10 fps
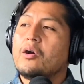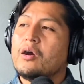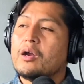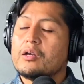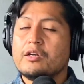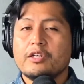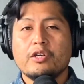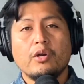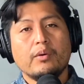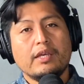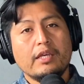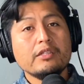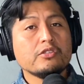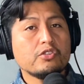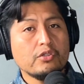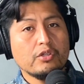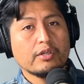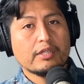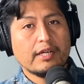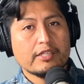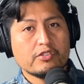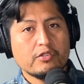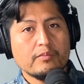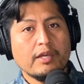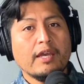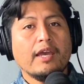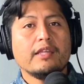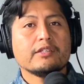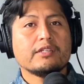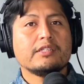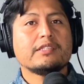are going to go into your classroom and they're going